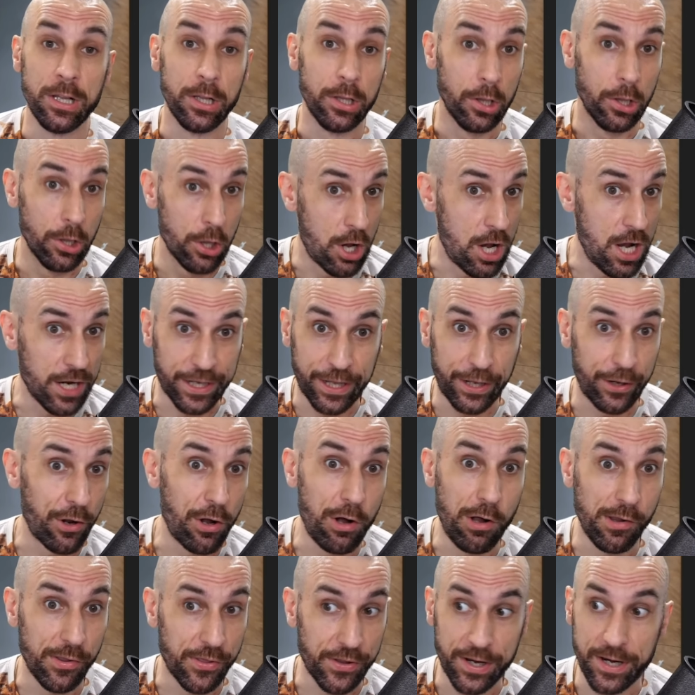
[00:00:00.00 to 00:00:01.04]
lock it
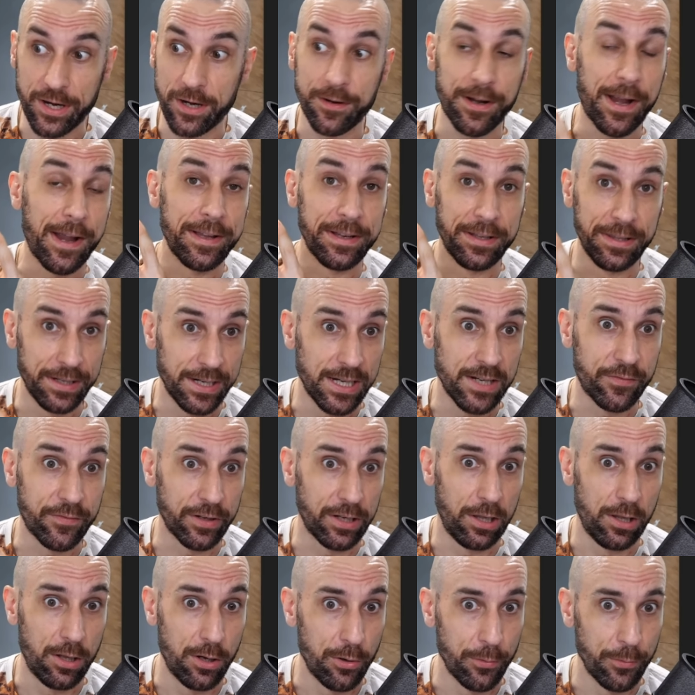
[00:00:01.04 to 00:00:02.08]
all there, and leave it
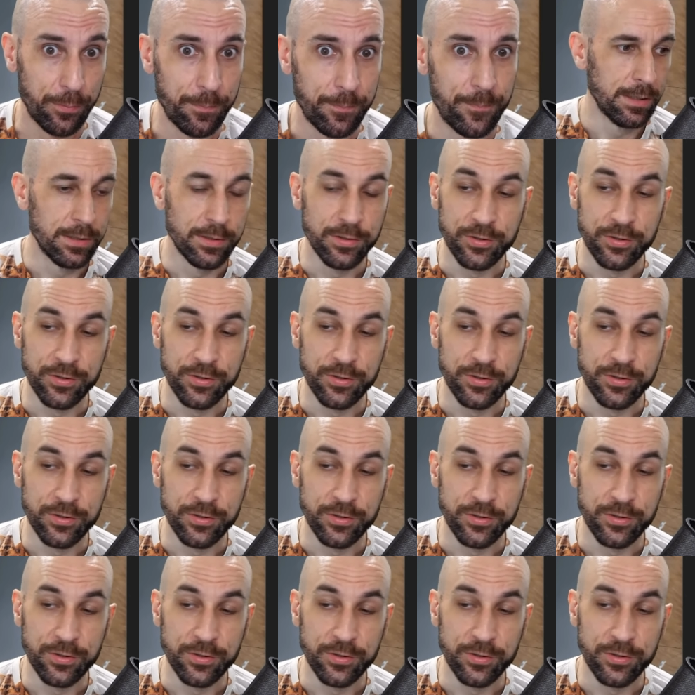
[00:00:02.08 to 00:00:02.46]
alone.